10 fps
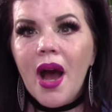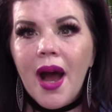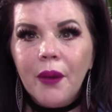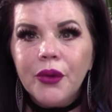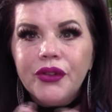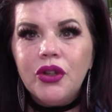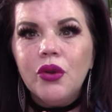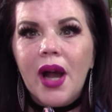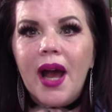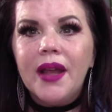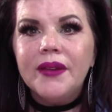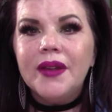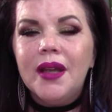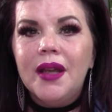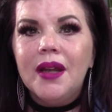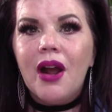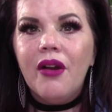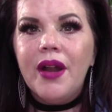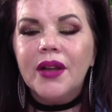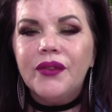I will see you guys in
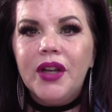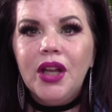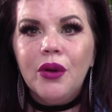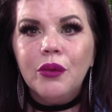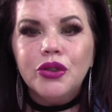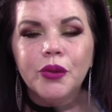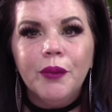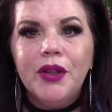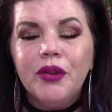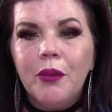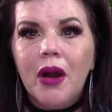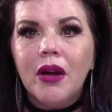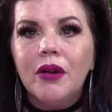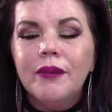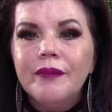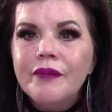our next video, which will be tomorrow.